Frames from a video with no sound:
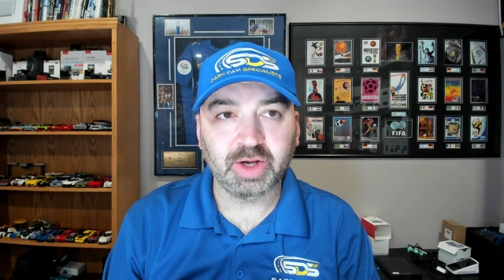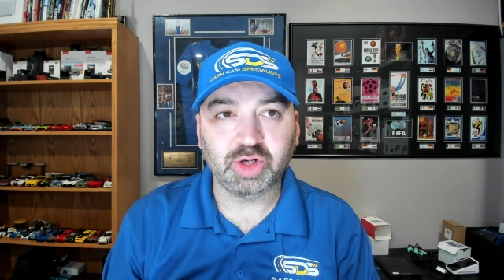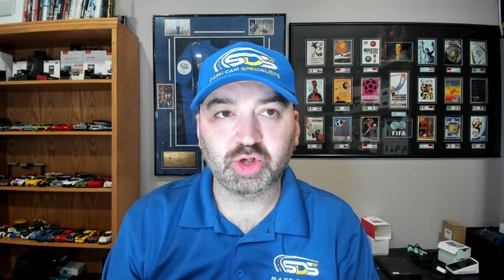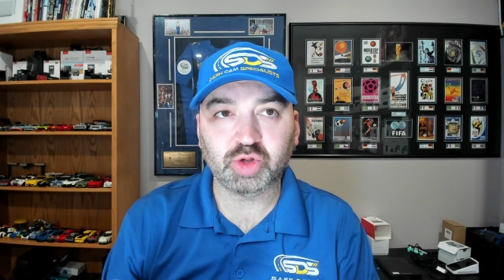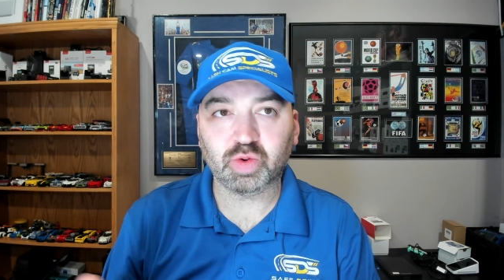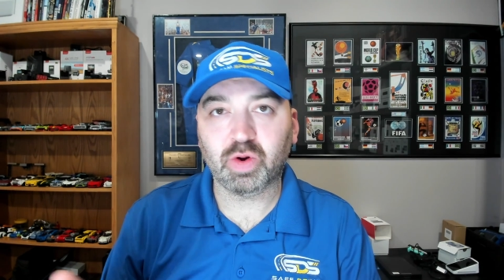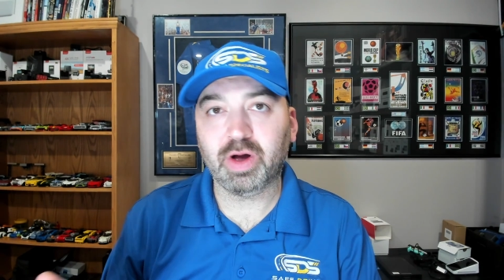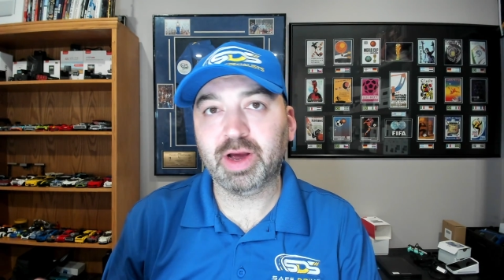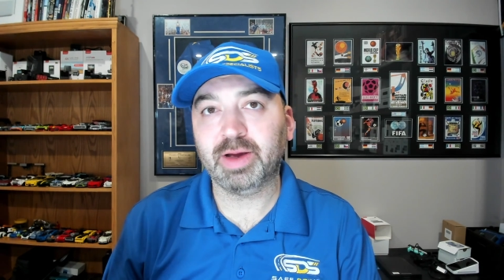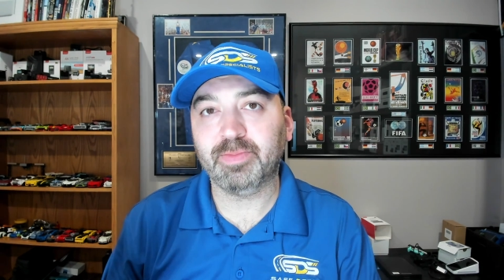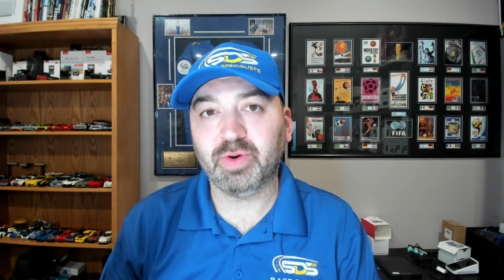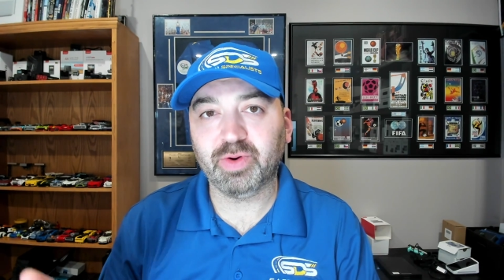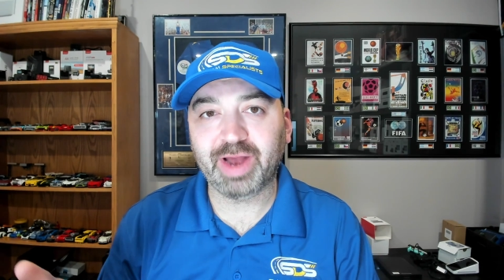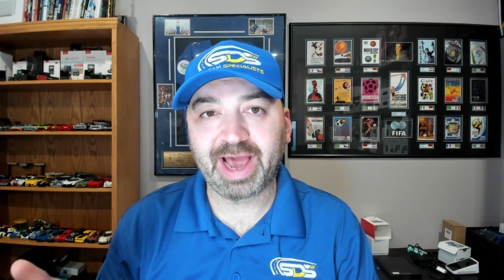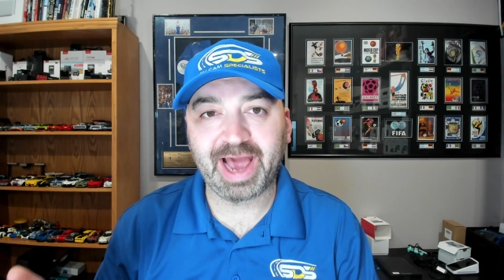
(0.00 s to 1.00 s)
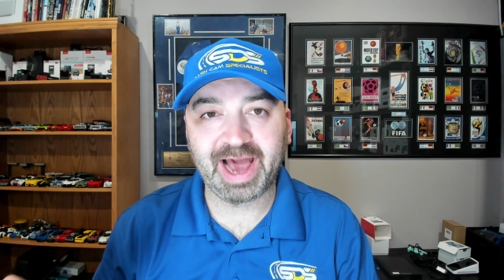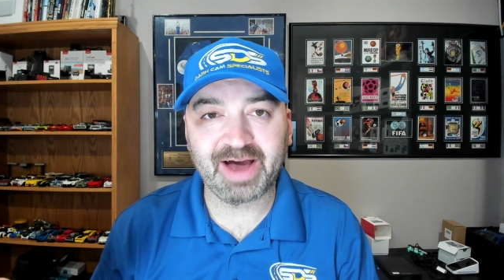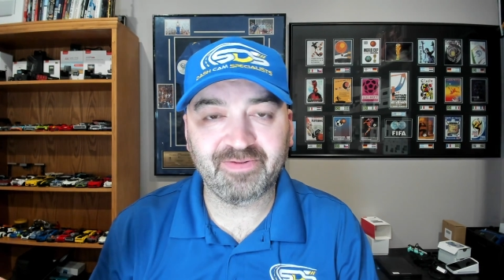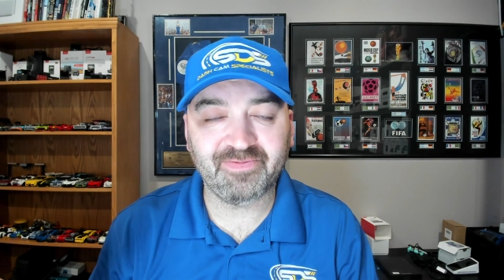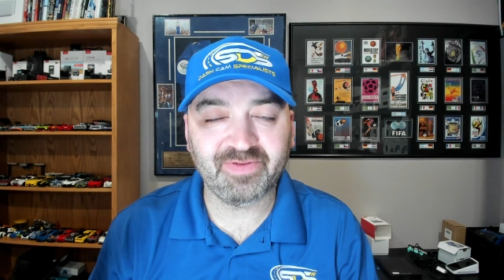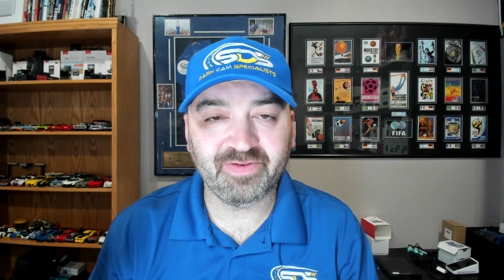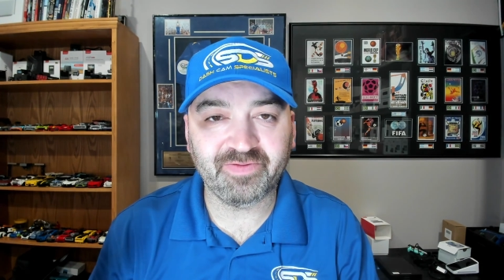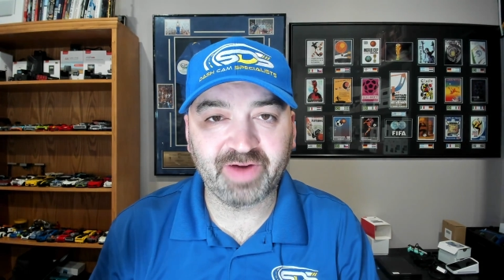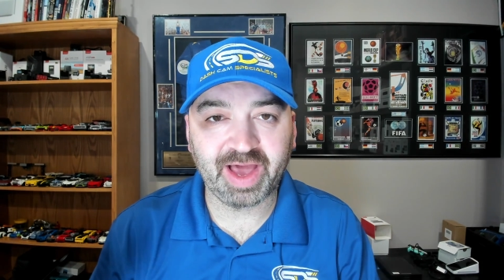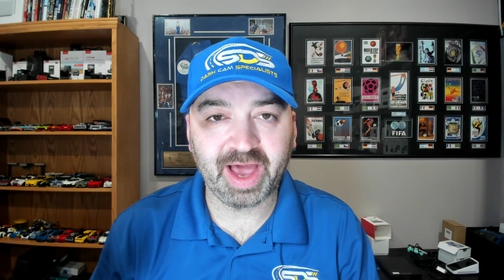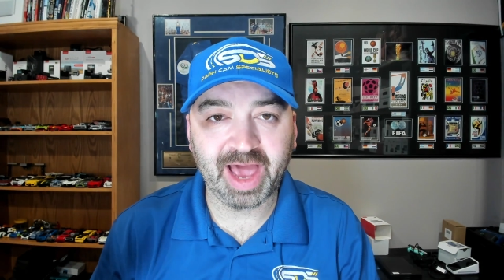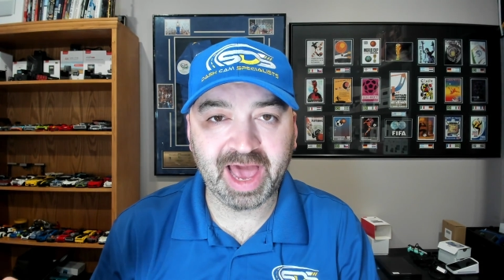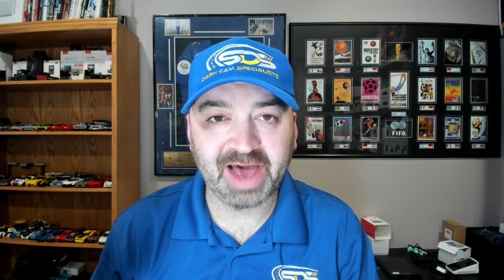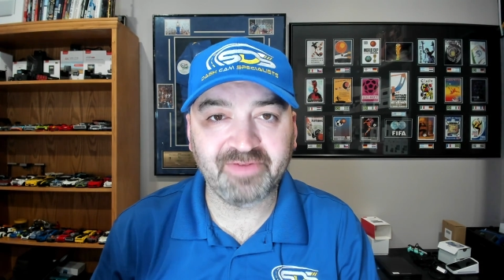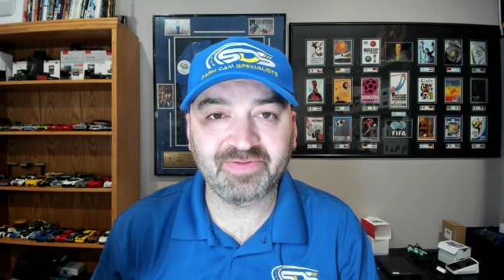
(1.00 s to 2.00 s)
drawing about half
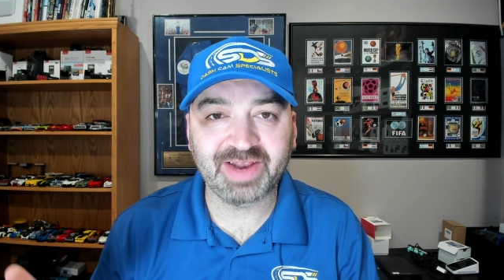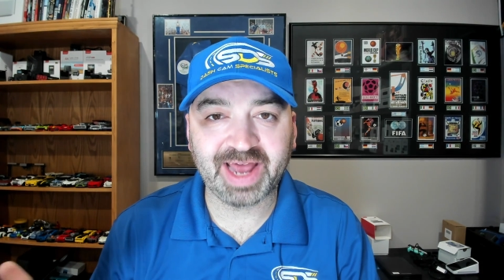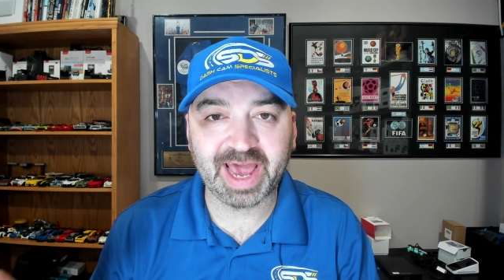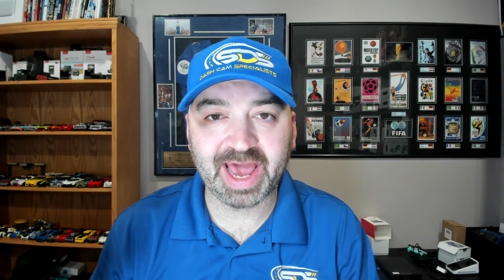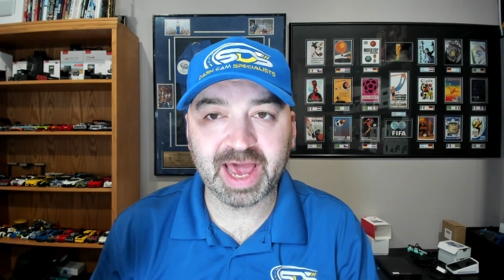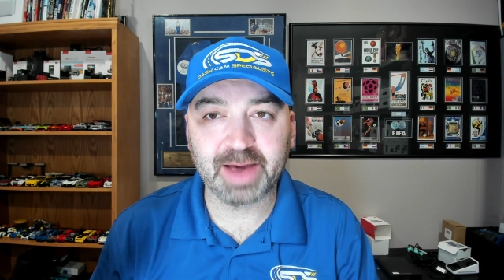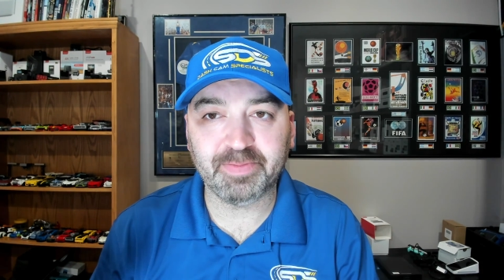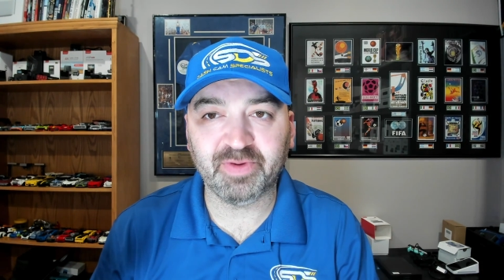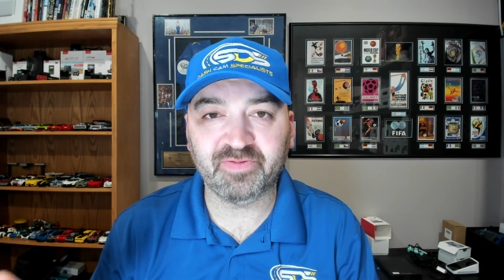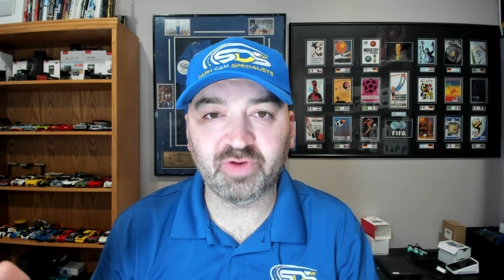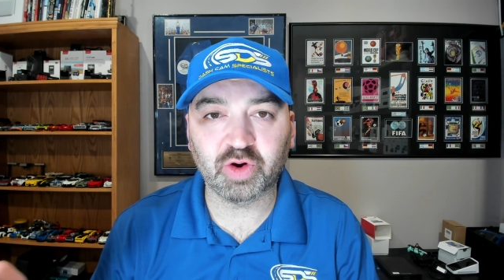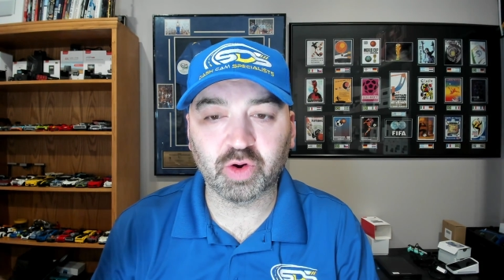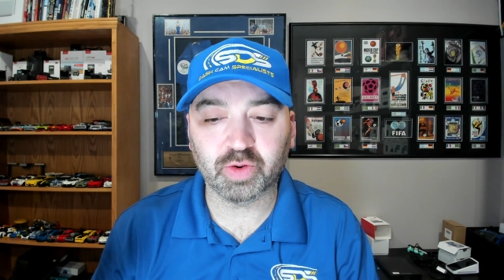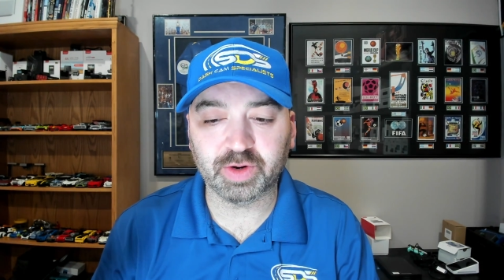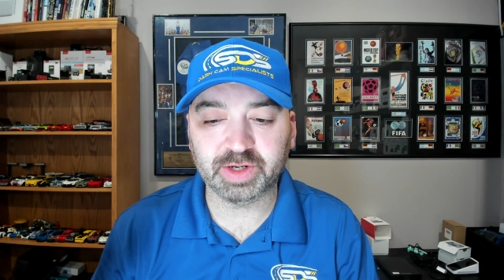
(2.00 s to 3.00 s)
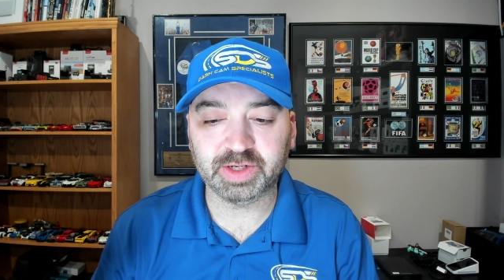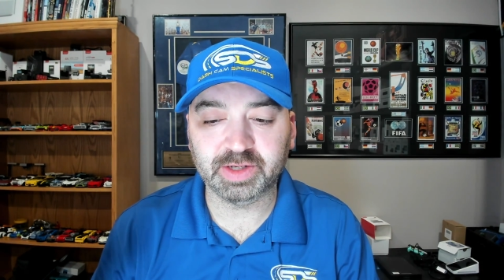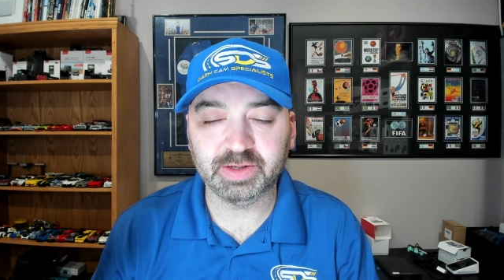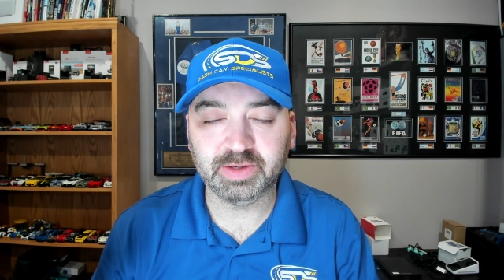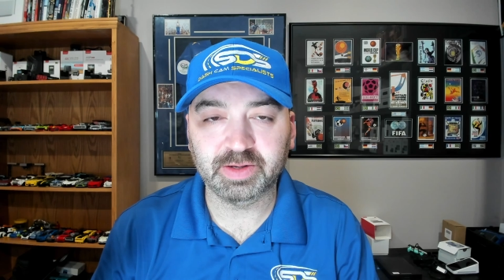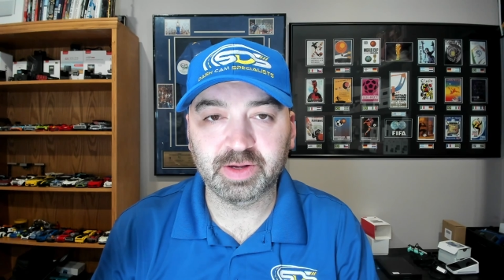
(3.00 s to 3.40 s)
an amp of current.